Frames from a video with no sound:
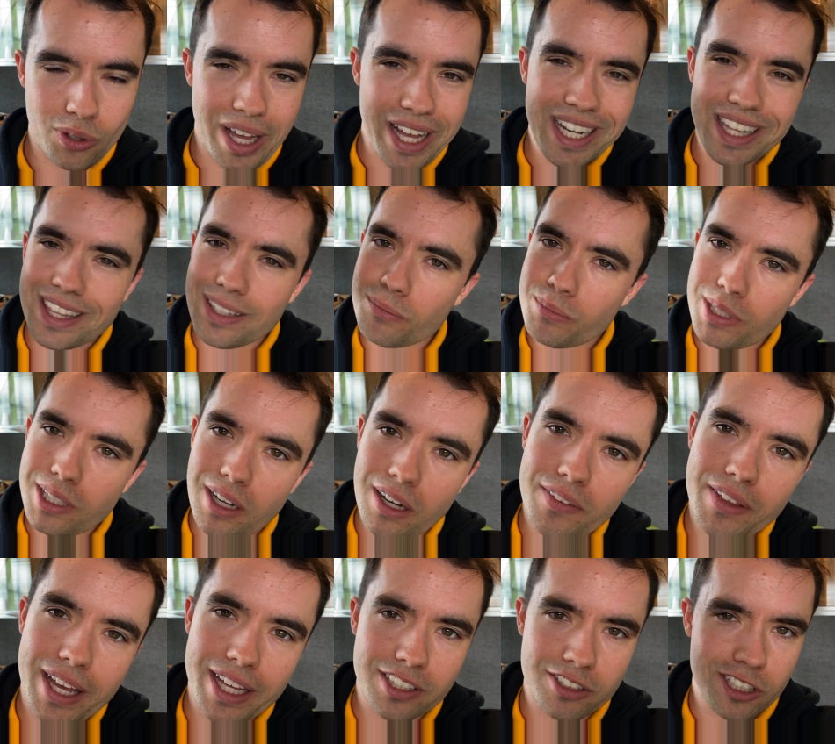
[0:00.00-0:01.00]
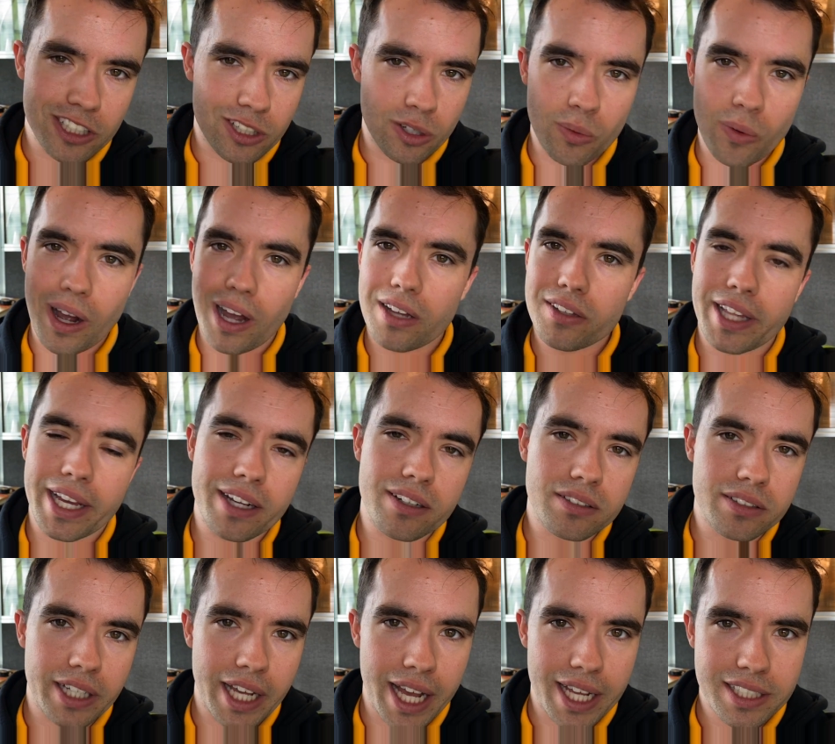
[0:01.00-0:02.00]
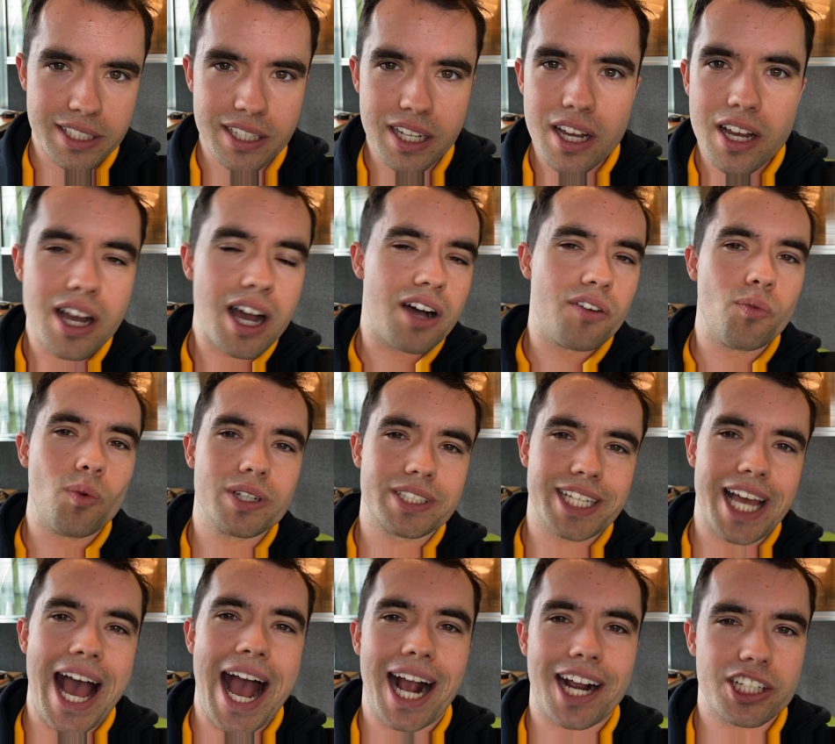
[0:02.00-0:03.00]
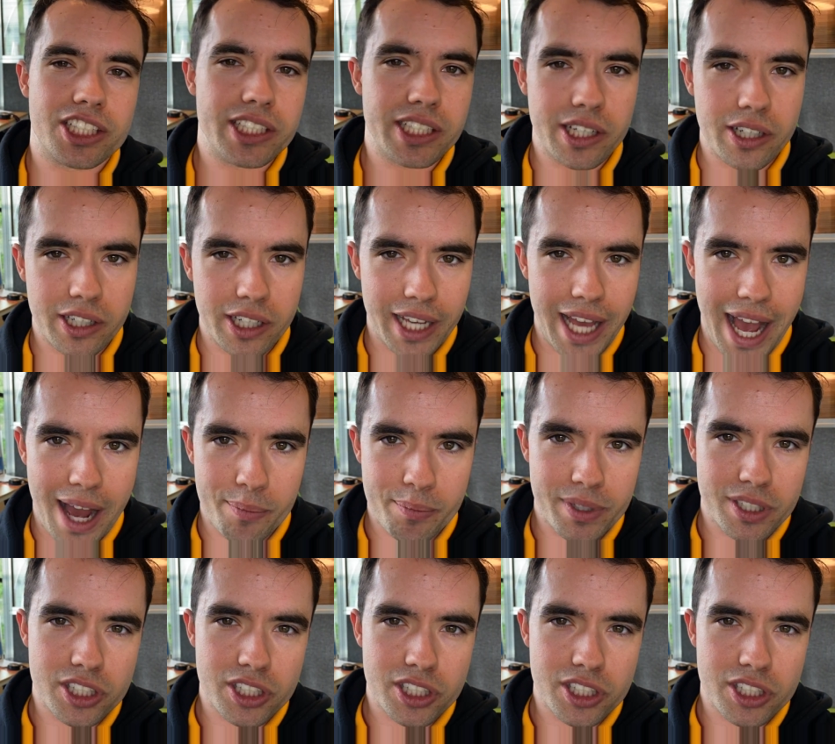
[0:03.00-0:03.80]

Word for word: Anything beyond that is just a wild ankle guess of what's actually gonna happen.